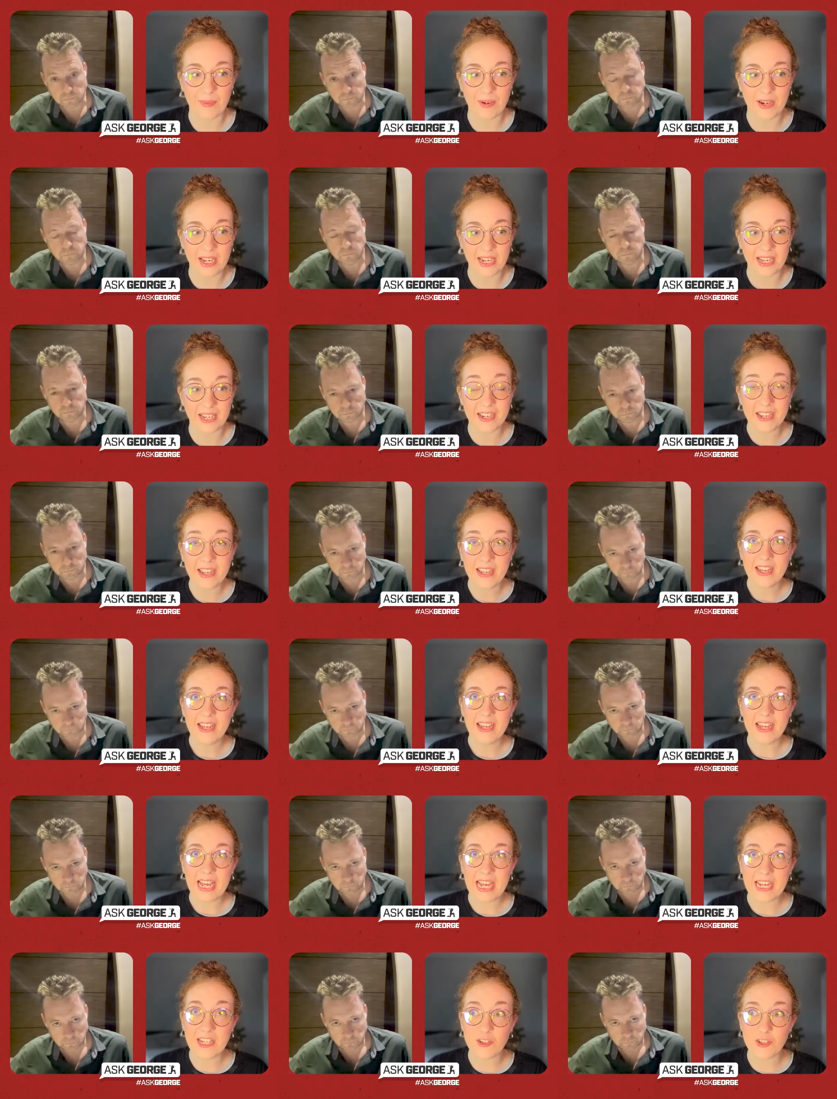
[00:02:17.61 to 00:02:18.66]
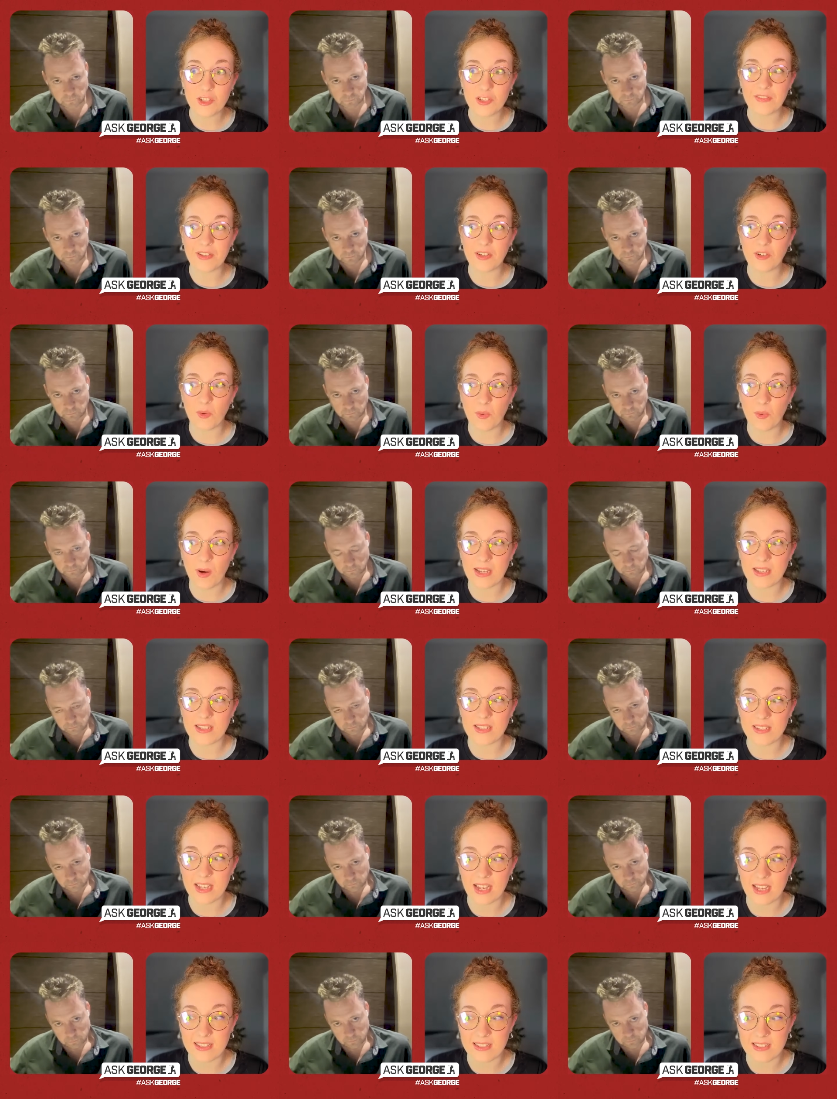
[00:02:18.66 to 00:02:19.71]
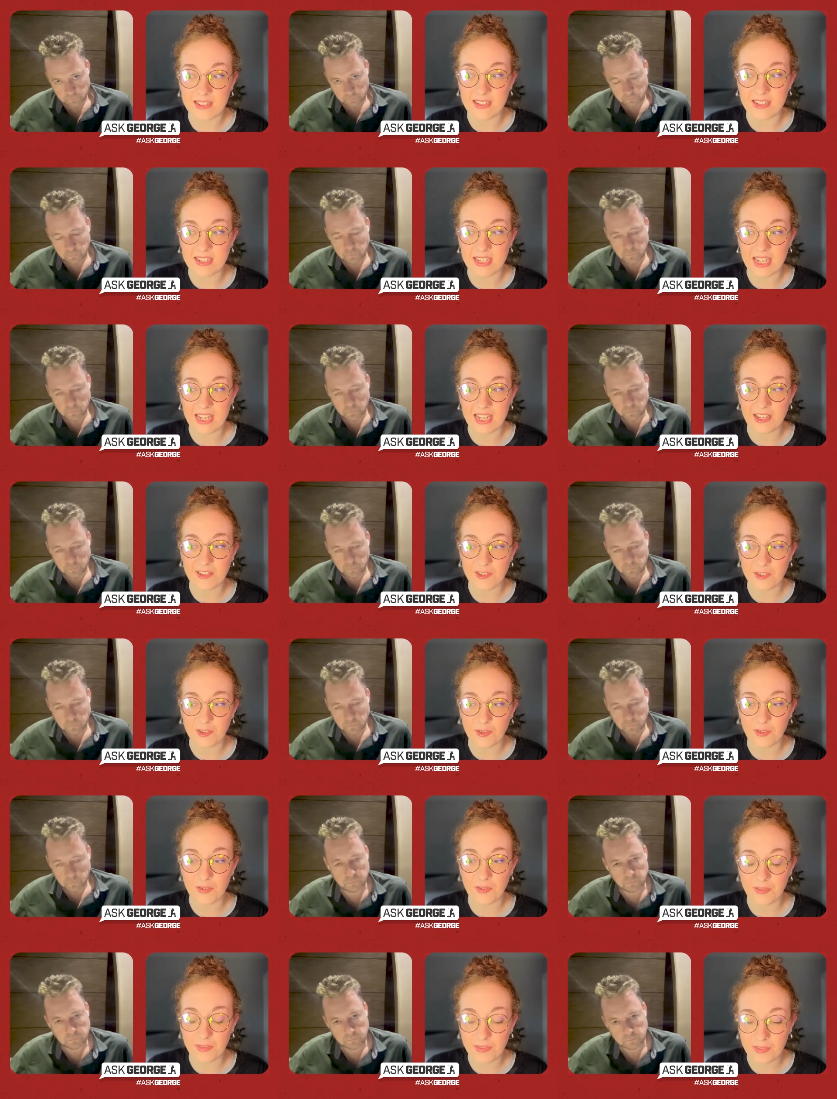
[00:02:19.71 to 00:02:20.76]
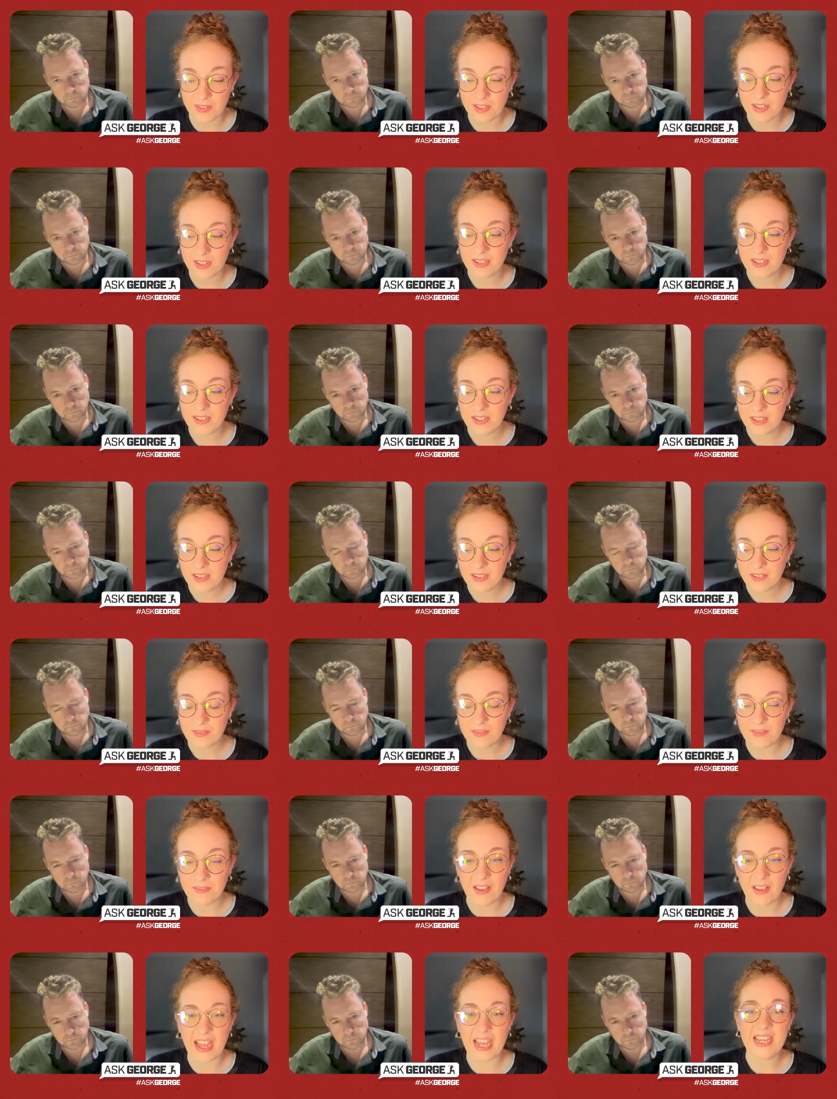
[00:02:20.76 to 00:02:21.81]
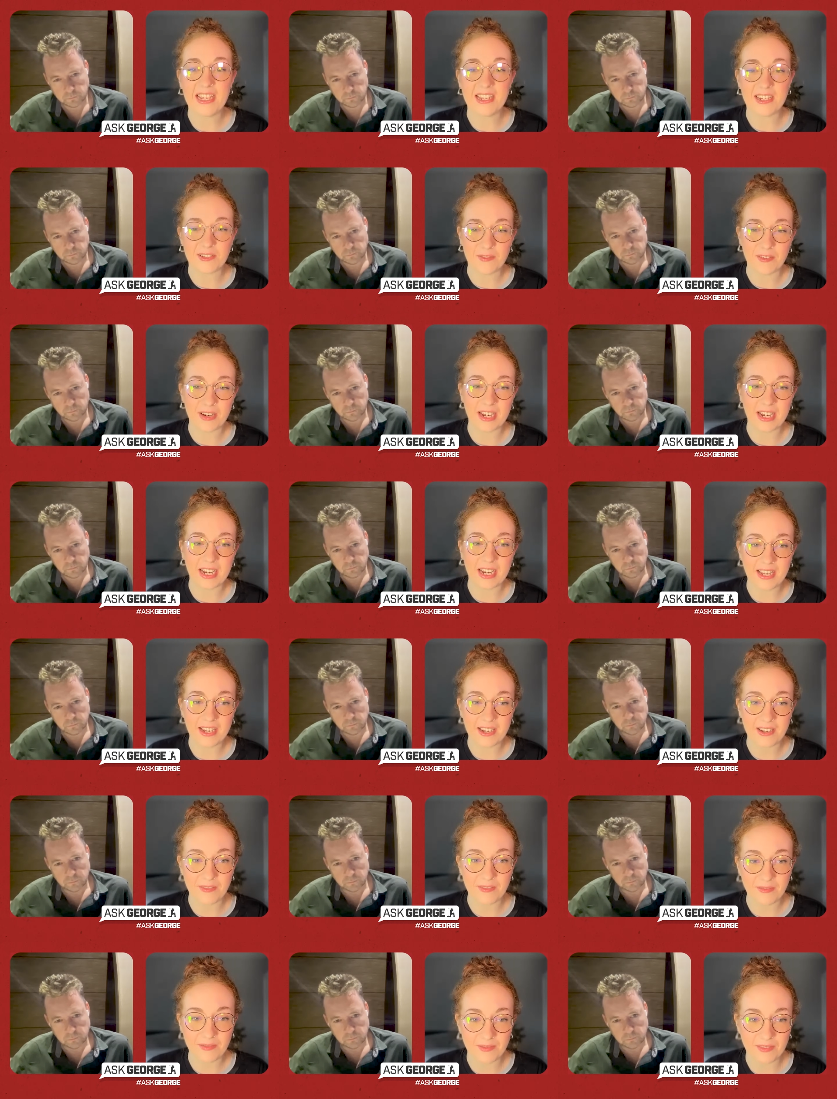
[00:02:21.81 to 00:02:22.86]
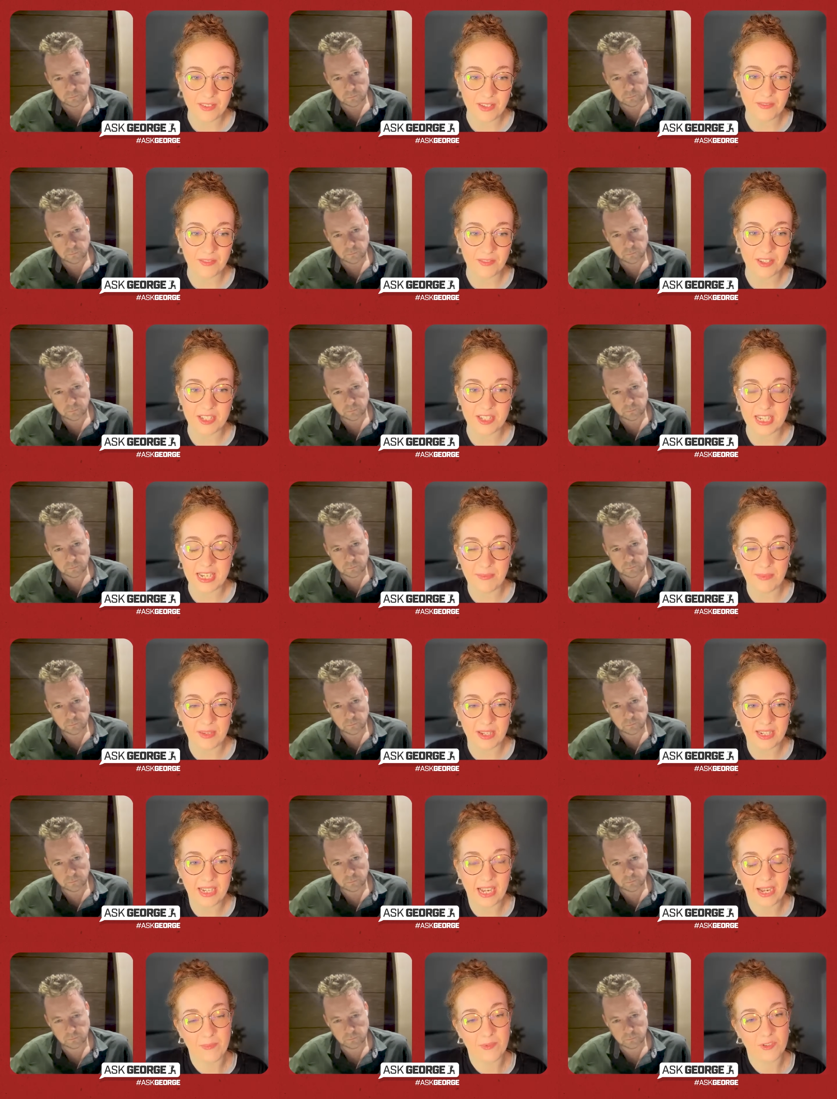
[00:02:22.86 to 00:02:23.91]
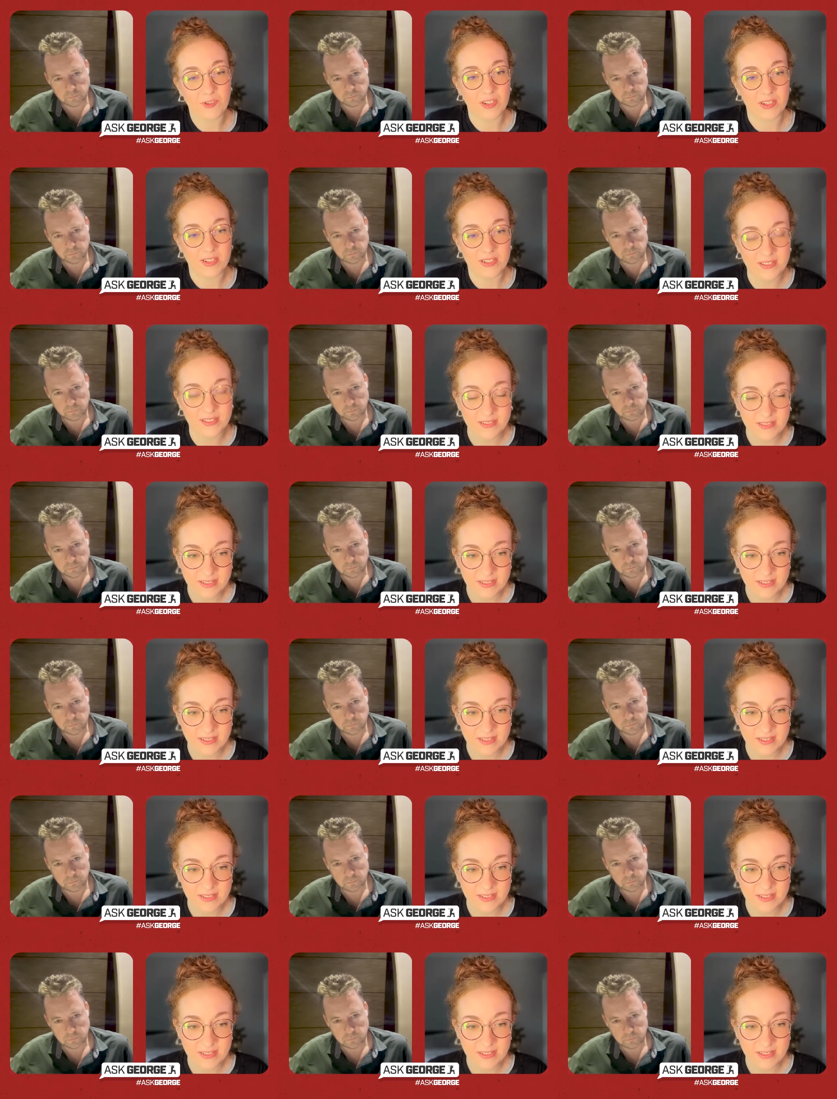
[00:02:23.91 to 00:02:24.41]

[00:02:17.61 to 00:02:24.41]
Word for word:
Speaker 1: happening, and it it does feel quite sad to see a sort of fade really of of the team that captured